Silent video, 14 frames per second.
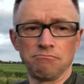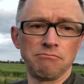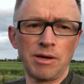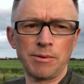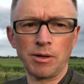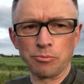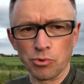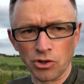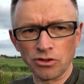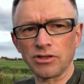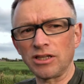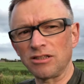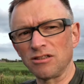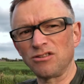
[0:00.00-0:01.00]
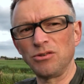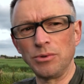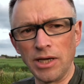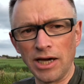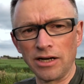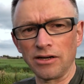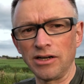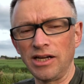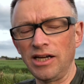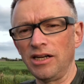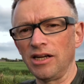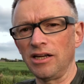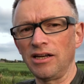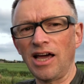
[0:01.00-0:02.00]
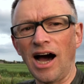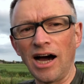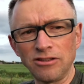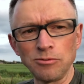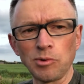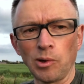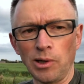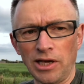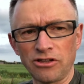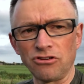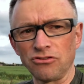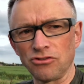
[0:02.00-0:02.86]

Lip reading: maybe the product data together in an item collection.